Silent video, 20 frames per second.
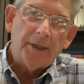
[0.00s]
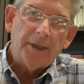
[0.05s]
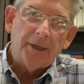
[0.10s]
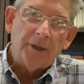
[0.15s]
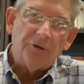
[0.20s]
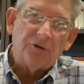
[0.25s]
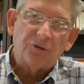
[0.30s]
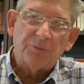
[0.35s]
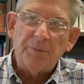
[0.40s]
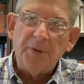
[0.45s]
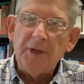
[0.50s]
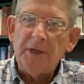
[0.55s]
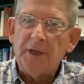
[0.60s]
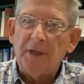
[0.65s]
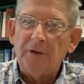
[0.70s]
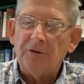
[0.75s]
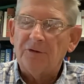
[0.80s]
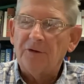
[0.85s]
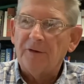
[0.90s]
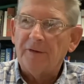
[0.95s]
And
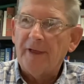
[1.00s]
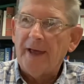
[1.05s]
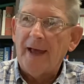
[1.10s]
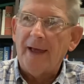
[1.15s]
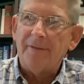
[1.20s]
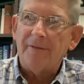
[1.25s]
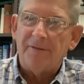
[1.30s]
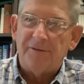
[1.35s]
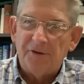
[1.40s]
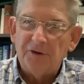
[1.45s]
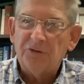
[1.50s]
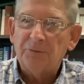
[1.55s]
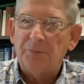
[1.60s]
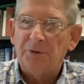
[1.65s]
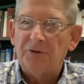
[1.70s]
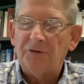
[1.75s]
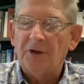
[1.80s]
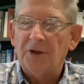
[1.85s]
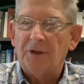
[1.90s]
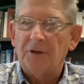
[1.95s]
speaking to that, this
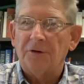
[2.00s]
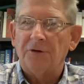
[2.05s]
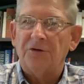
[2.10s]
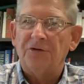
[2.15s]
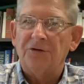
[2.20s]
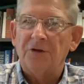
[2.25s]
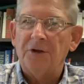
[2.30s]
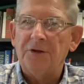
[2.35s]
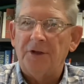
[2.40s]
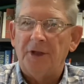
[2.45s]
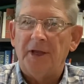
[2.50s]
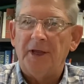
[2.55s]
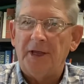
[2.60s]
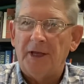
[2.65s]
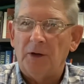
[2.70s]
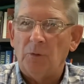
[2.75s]
particular Sunday at